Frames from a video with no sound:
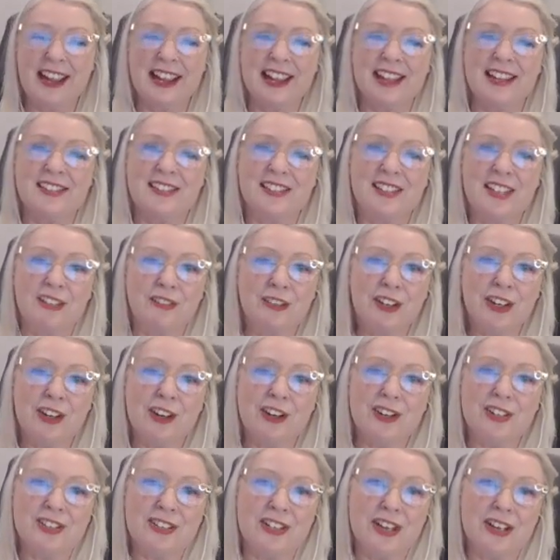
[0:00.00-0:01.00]
is giving
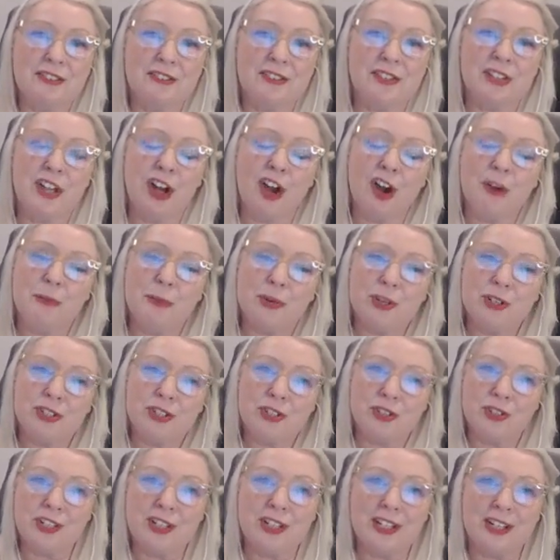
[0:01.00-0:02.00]
ourselves the
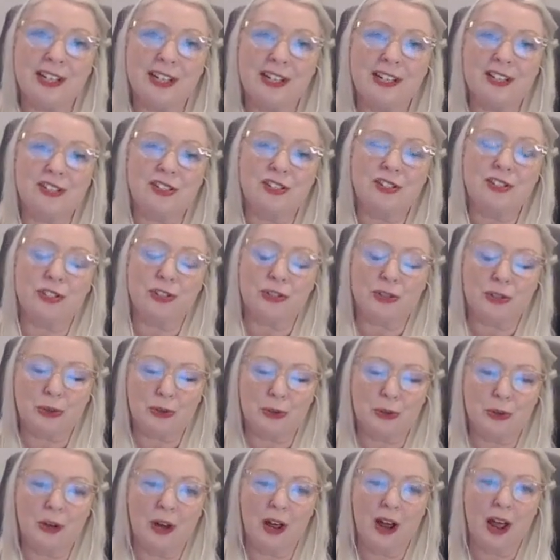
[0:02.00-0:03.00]
opportunity
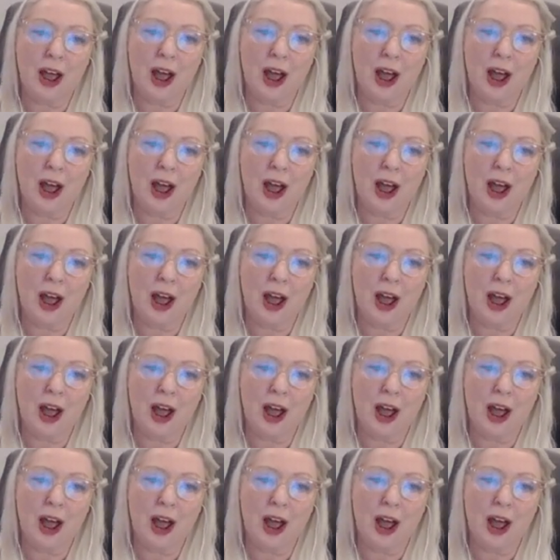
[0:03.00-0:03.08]
to